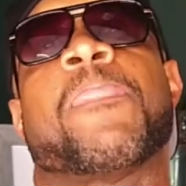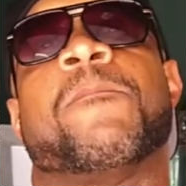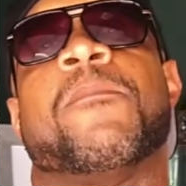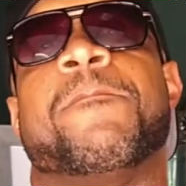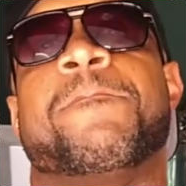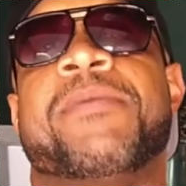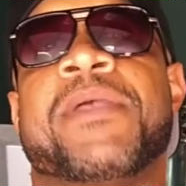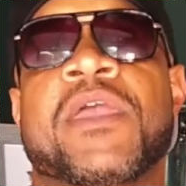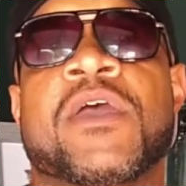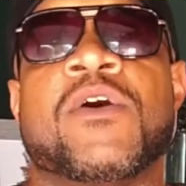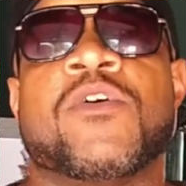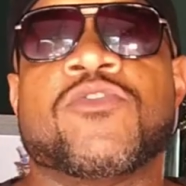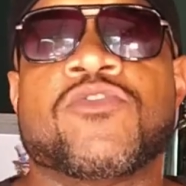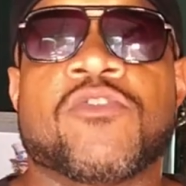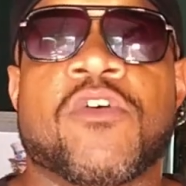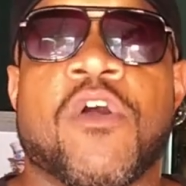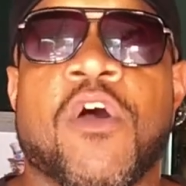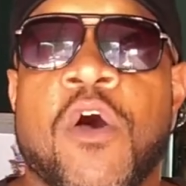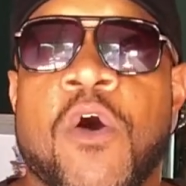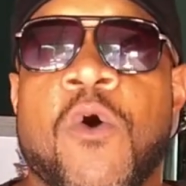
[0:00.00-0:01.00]
build
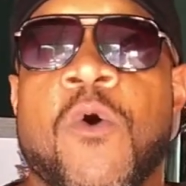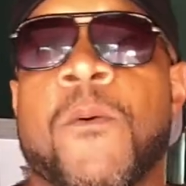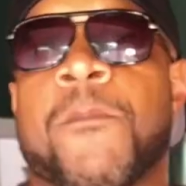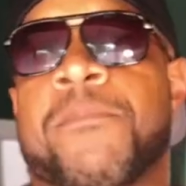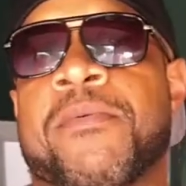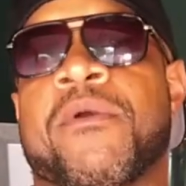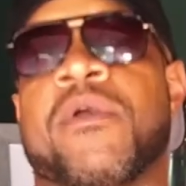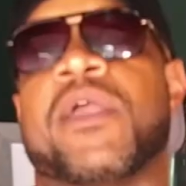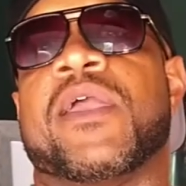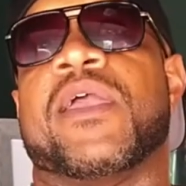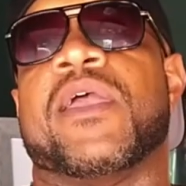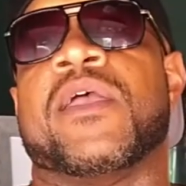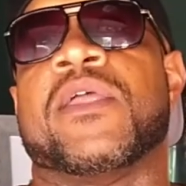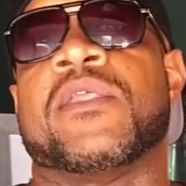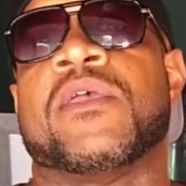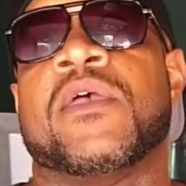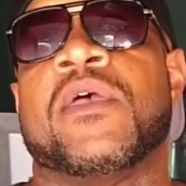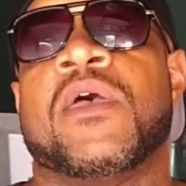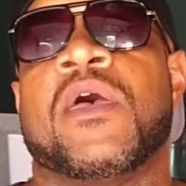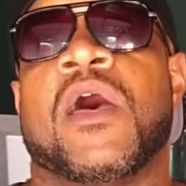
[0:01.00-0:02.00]
your own brand.
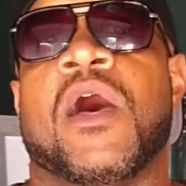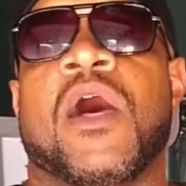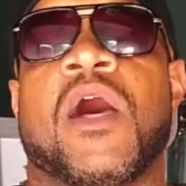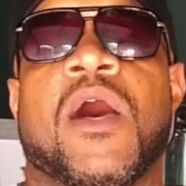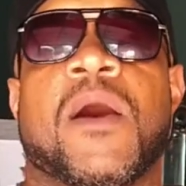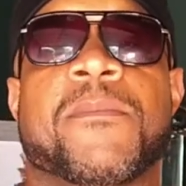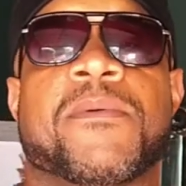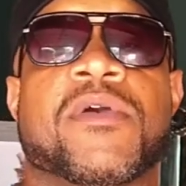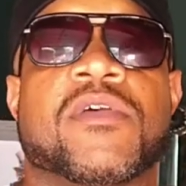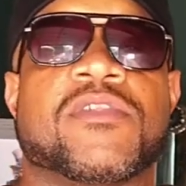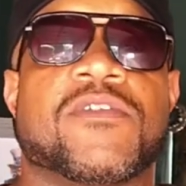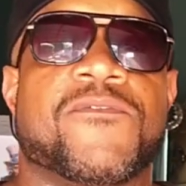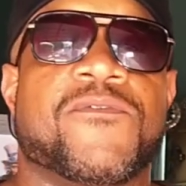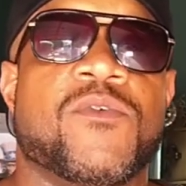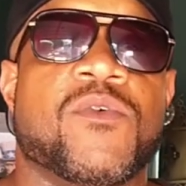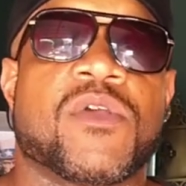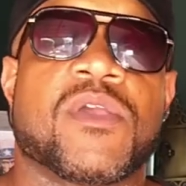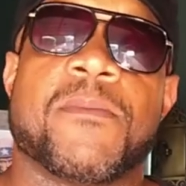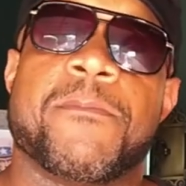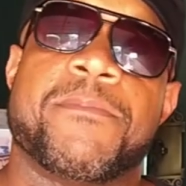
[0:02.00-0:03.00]
Because if you
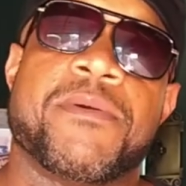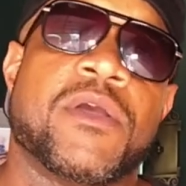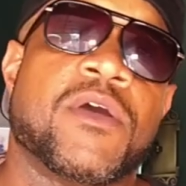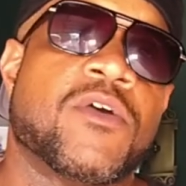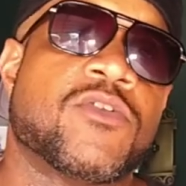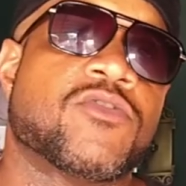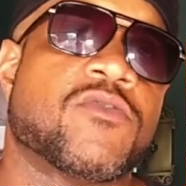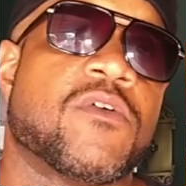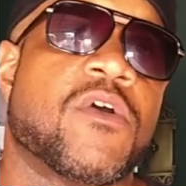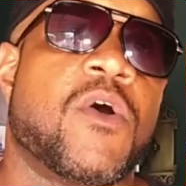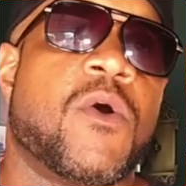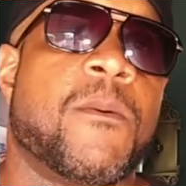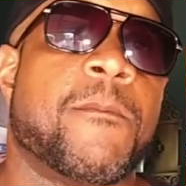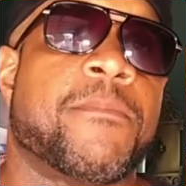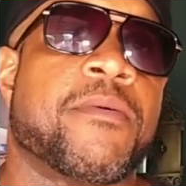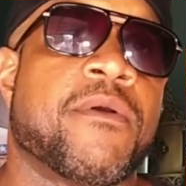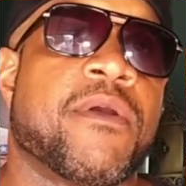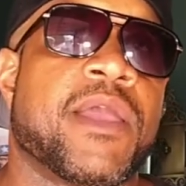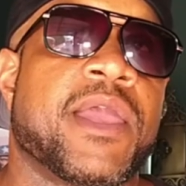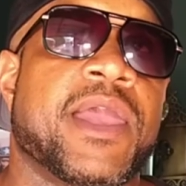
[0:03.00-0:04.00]
can build your own
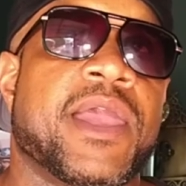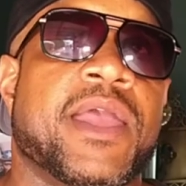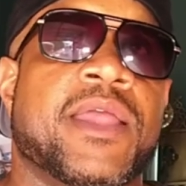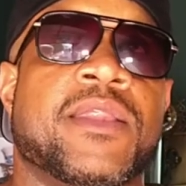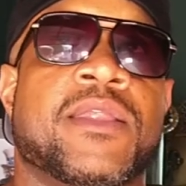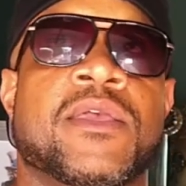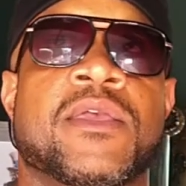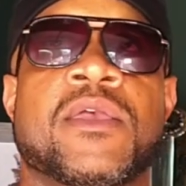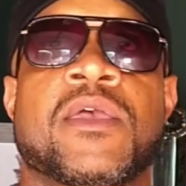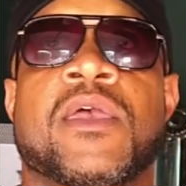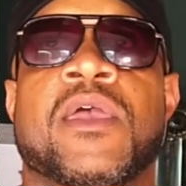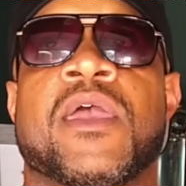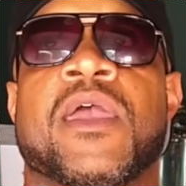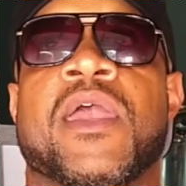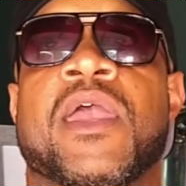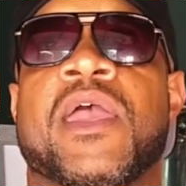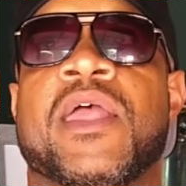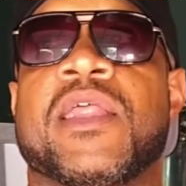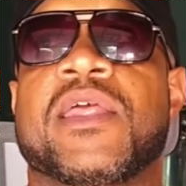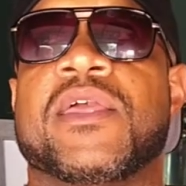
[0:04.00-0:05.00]
brand,
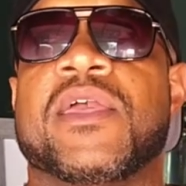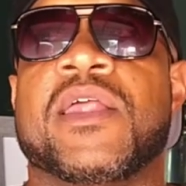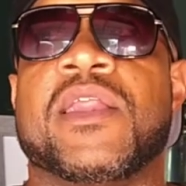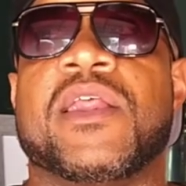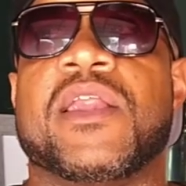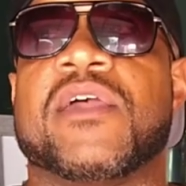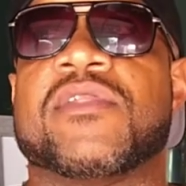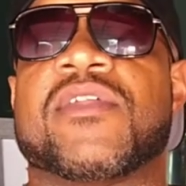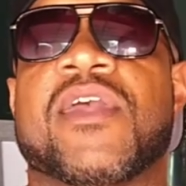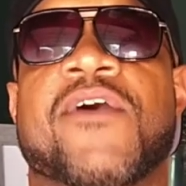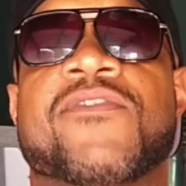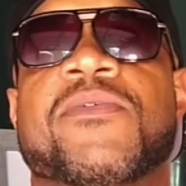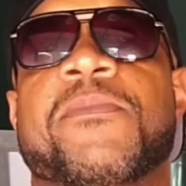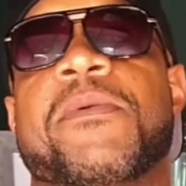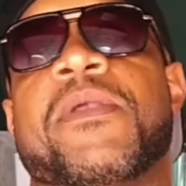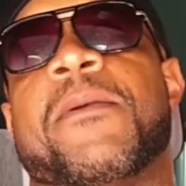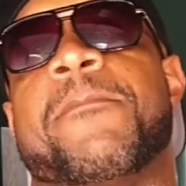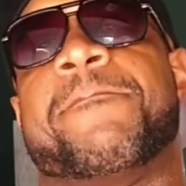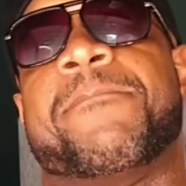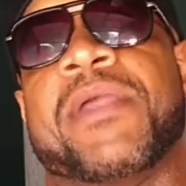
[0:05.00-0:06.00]
and it doesn't have to
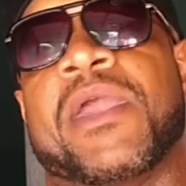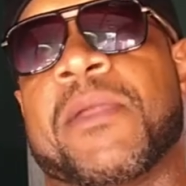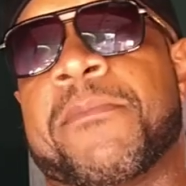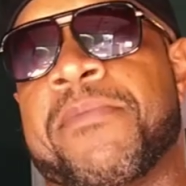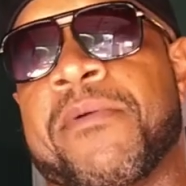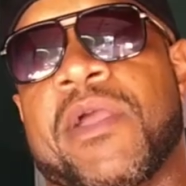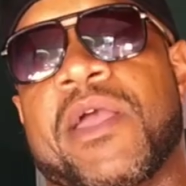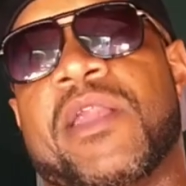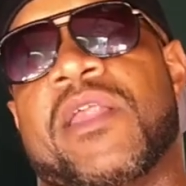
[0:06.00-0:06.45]
be a big brand,